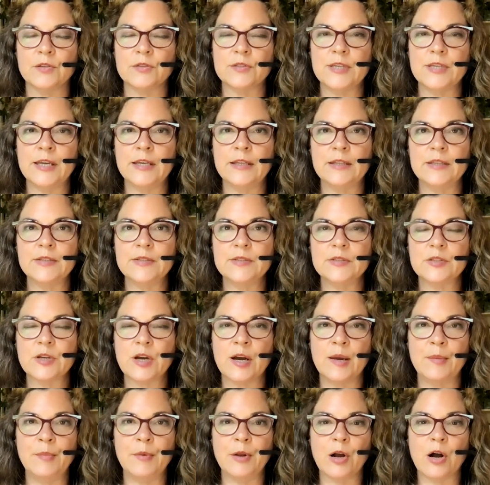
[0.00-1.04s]
Take this
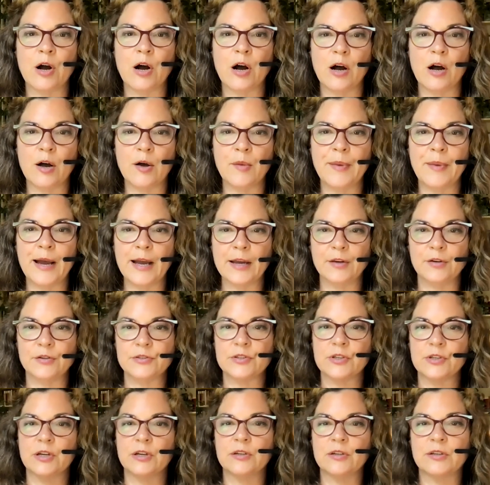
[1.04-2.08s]
time to call back your
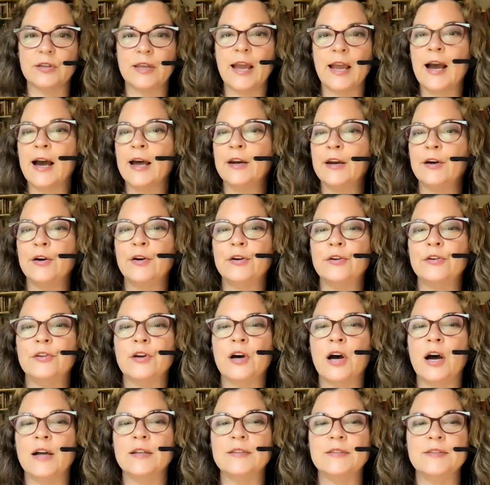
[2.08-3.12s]
scattered
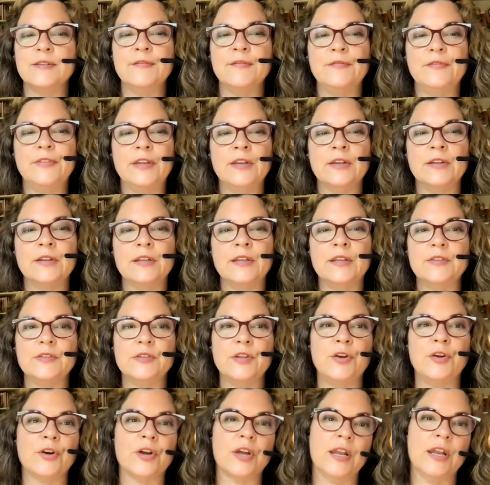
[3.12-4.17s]
thoughts and feelings
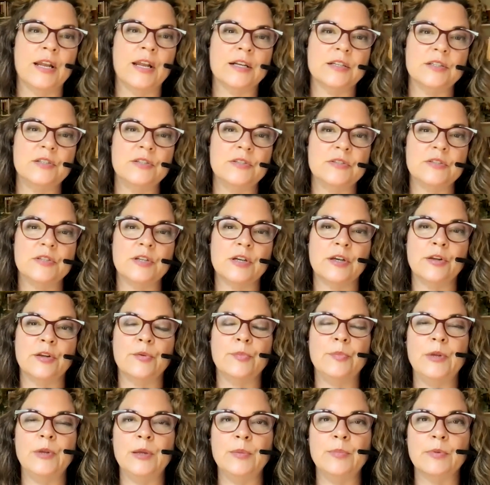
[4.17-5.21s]
and your connections to other
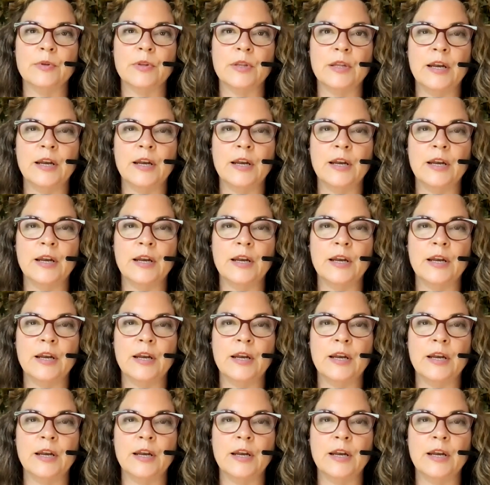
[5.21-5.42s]
people.